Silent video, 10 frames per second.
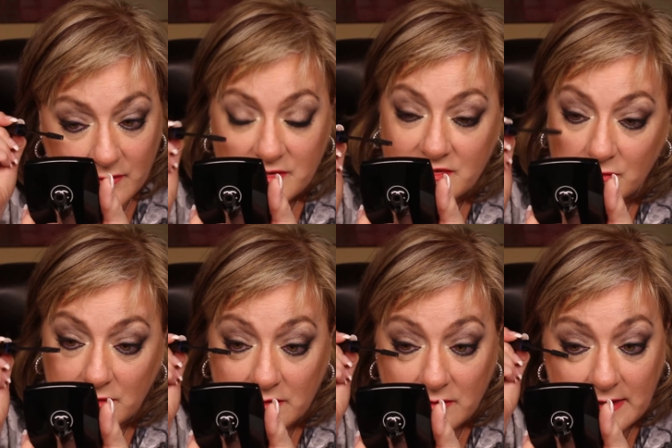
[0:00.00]
there was so
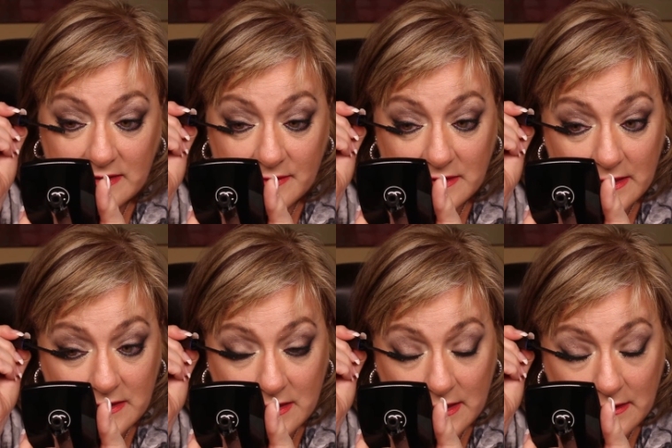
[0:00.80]
little
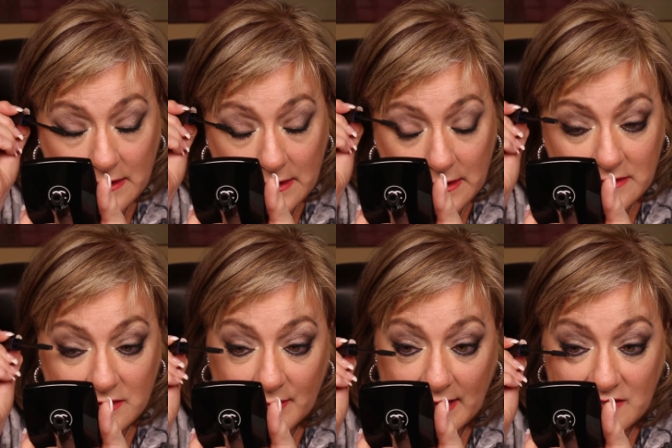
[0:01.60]
expectation I think
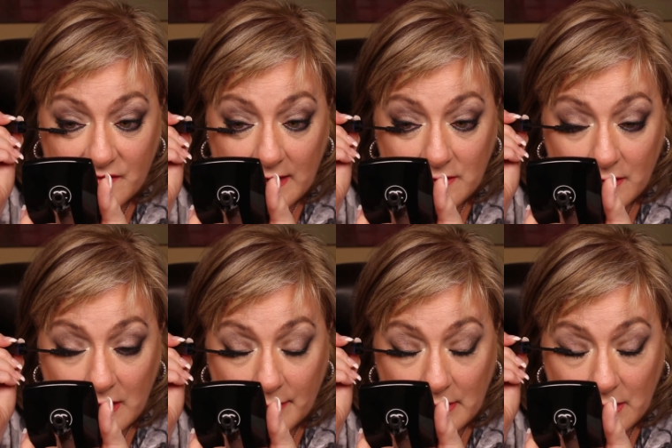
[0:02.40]
until Max Factor
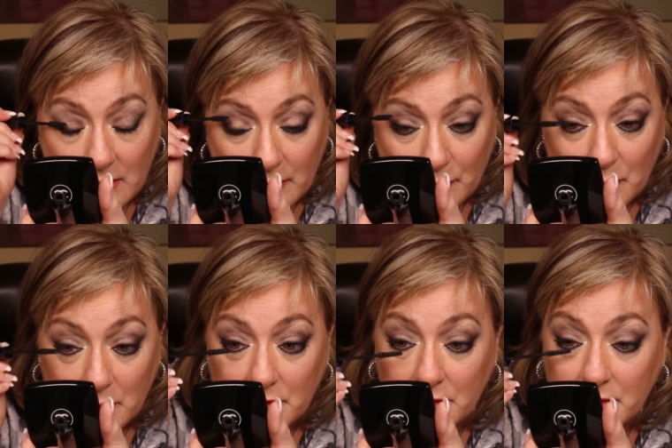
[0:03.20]
came along and
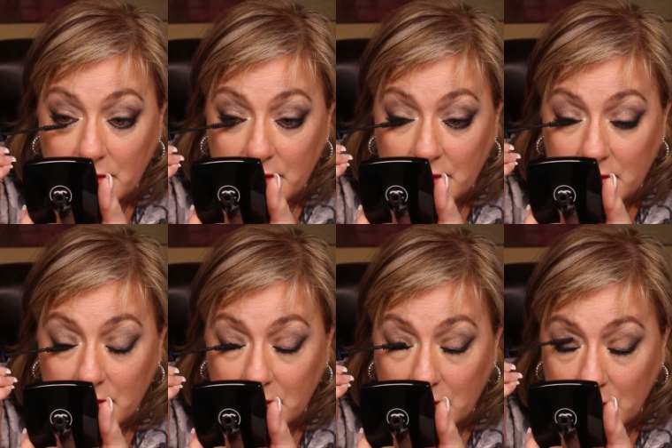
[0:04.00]
really
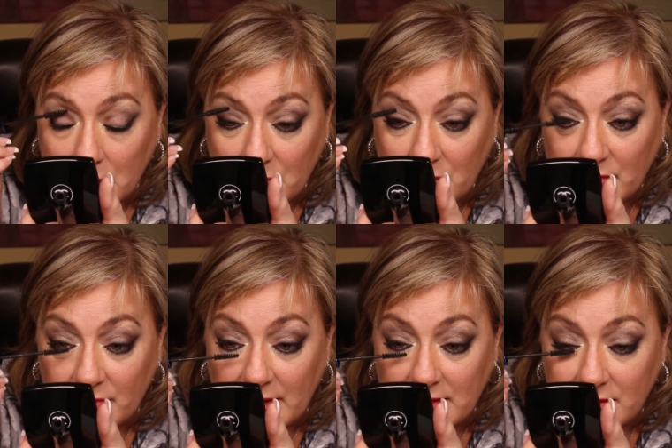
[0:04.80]
did it up with
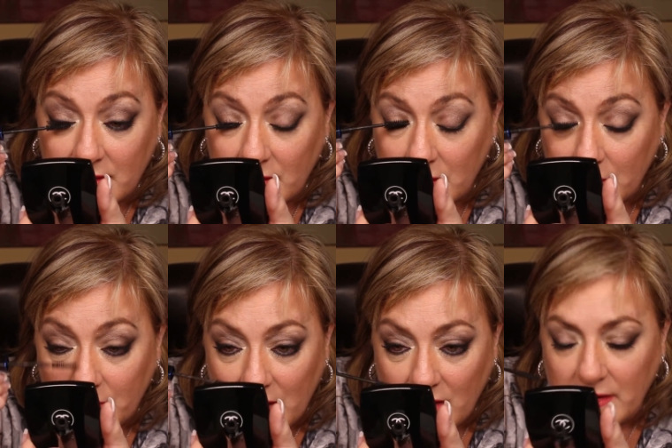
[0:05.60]
mascara.
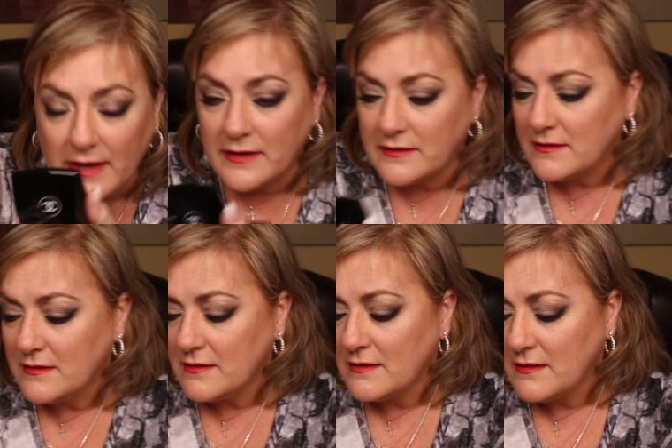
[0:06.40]
Okay,
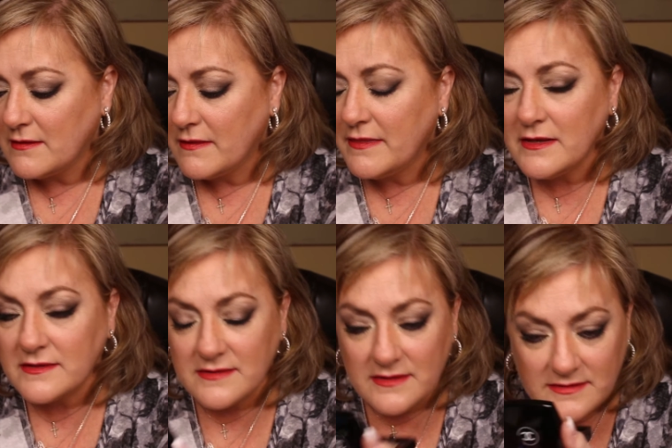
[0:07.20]

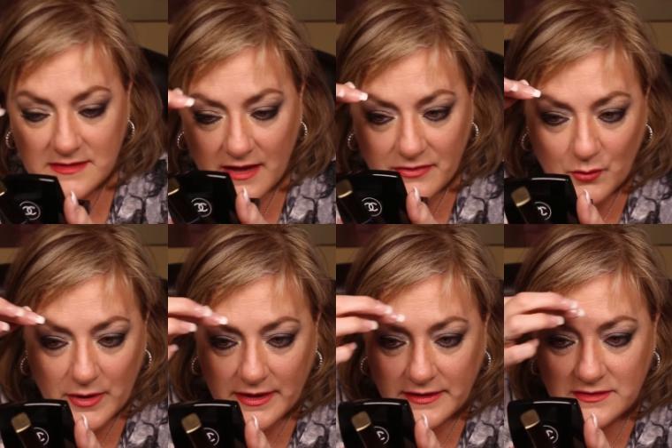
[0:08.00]
this is not the
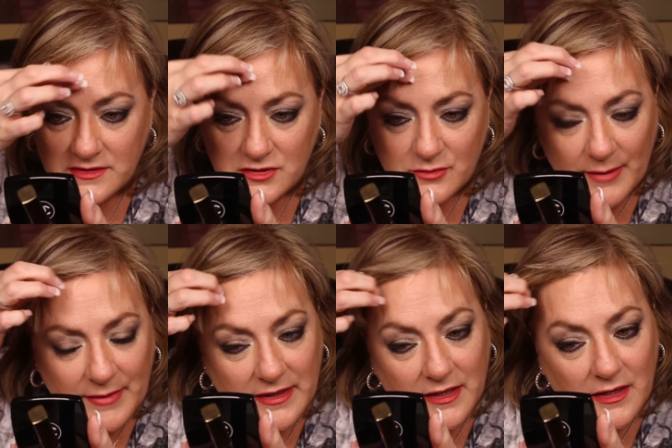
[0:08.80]
way to do my
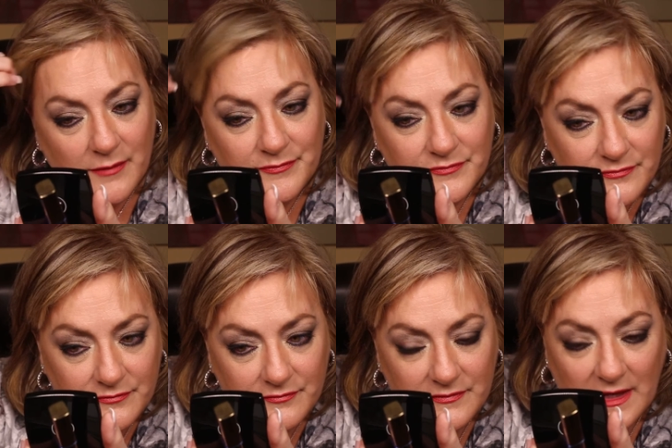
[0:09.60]
makeup.
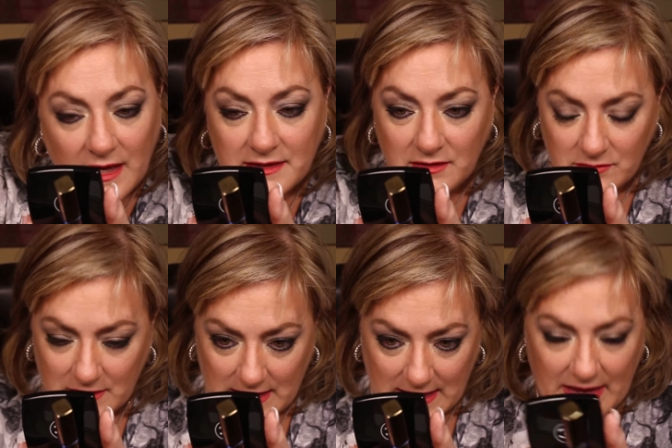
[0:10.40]
I don't
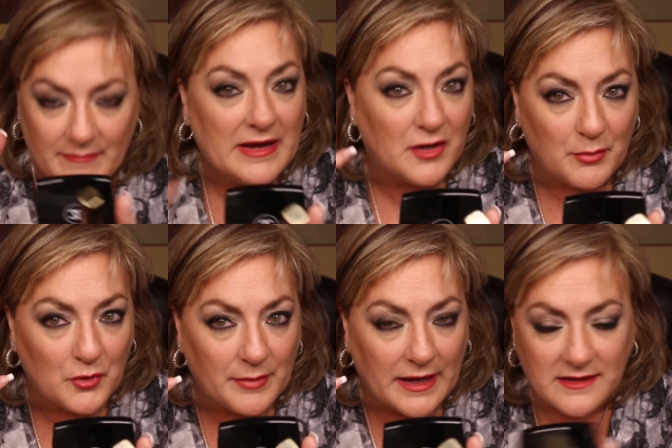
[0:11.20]
have my hair
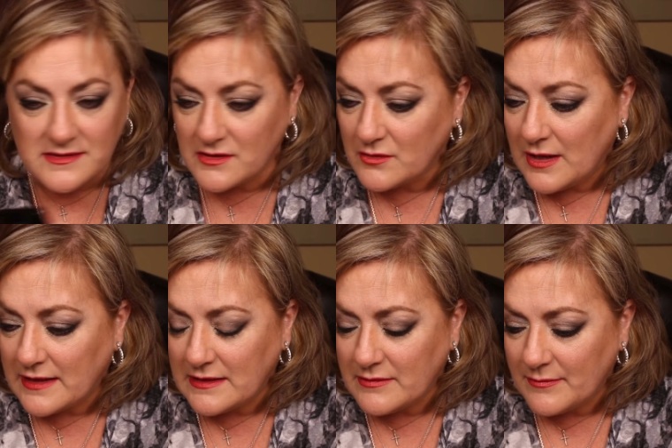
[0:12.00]
pulled back so I
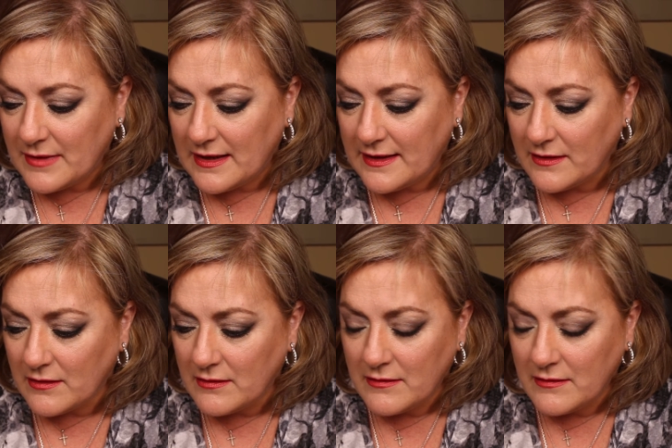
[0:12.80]
keep getting my hair.